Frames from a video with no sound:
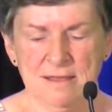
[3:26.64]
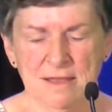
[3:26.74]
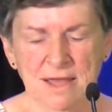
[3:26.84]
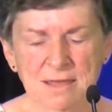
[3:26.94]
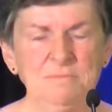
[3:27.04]

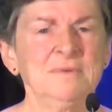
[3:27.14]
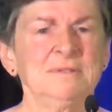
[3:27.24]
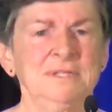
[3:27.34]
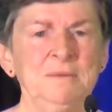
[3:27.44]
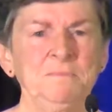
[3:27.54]
I'm
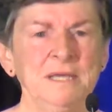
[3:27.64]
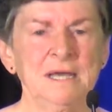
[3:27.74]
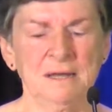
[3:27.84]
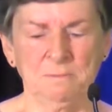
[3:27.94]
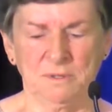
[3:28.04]
deeply
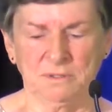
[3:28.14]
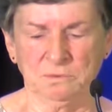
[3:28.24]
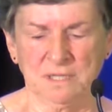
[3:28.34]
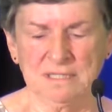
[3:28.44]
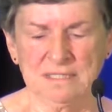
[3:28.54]
humbled
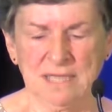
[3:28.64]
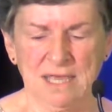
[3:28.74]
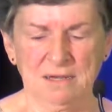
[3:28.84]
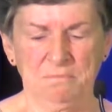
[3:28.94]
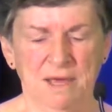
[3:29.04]
once
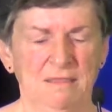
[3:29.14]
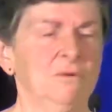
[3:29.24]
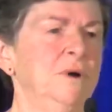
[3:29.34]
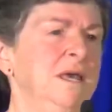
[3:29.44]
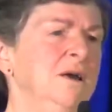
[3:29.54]
again by the
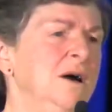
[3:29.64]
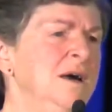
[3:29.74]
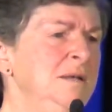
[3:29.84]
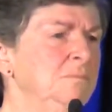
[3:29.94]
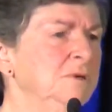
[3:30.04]
way
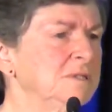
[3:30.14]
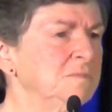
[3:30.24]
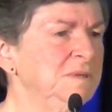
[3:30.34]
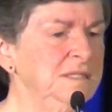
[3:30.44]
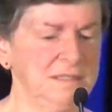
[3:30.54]
God puts
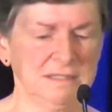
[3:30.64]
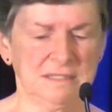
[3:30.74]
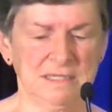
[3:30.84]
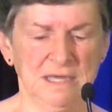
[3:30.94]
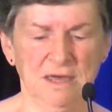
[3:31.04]
pieces
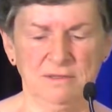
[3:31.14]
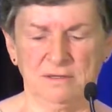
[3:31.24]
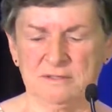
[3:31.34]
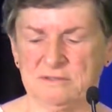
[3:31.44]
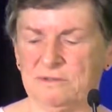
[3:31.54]

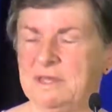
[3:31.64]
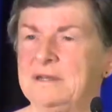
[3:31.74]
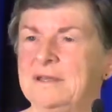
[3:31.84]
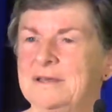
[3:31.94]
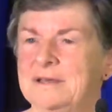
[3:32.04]
together so that
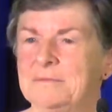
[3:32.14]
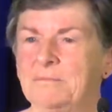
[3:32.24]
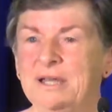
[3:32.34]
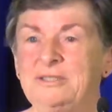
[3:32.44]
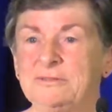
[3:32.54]

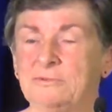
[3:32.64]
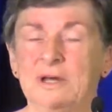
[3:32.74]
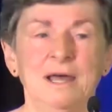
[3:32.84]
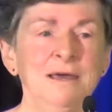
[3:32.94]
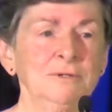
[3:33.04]
much of
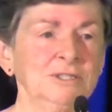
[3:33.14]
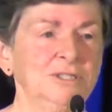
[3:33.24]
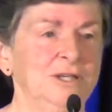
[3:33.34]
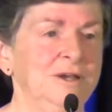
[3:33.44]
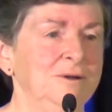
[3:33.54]
what I will
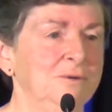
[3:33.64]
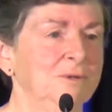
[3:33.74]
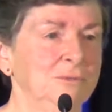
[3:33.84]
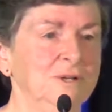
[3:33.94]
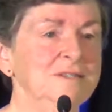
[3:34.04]
share
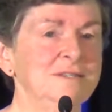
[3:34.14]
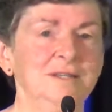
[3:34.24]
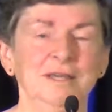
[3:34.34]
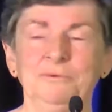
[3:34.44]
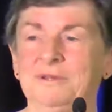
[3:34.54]
will
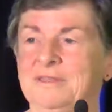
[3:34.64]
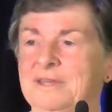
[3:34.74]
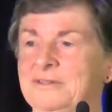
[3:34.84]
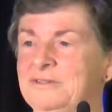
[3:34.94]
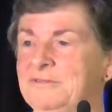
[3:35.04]
resonate with
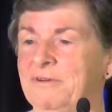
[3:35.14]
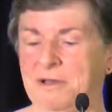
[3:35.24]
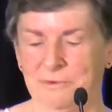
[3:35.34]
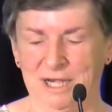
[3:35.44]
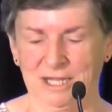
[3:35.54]
things you've
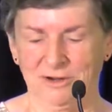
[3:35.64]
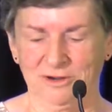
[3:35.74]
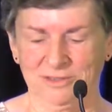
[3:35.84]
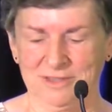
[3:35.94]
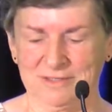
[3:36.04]
already
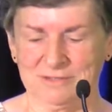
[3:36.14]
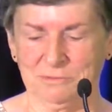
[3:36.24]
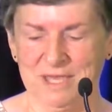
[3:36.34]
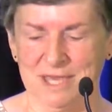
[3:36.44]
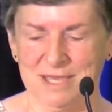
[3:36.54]
heard this
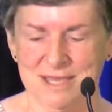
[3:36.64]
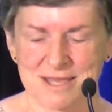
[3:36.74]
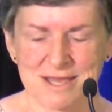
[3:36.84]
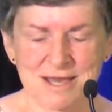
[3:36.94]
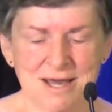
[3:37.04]
week.
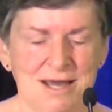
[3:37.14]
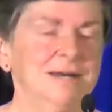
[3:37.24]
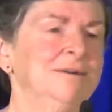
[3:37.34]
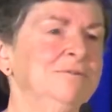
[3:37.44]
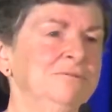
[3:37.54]

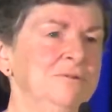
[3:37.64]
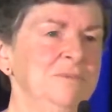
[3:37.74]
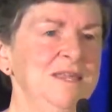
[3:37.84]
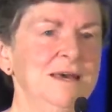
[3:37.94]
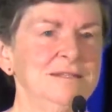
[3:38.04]
And for
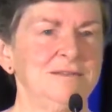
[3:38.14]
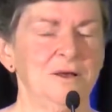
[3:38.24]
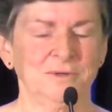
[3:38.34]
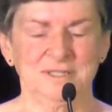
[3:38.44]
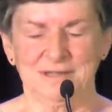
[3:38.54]
me, that's
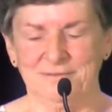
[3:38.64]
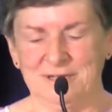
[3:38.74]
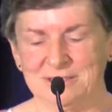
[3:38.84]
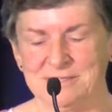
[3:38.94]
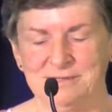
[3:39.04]
always
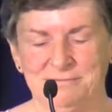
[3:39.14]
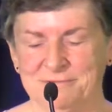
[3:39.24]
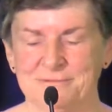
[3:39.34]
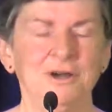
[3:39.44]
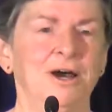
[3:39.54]
evidence of
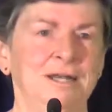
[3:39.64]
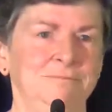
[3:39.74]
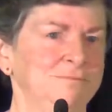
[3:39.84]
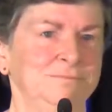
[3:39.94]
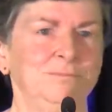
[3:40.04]
God
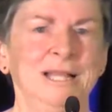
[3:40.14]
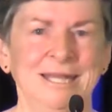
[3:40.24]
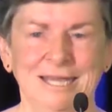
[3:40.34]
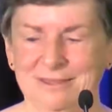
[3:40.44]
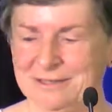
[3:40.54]

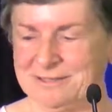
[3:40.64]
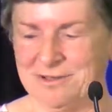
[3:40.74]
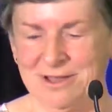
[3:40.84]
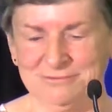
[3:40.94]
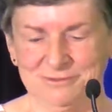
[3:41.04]
planning this
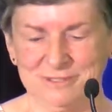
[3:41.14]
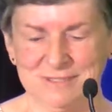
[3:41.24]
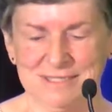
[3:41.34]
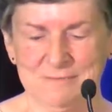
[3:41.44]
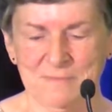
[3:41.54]
conference.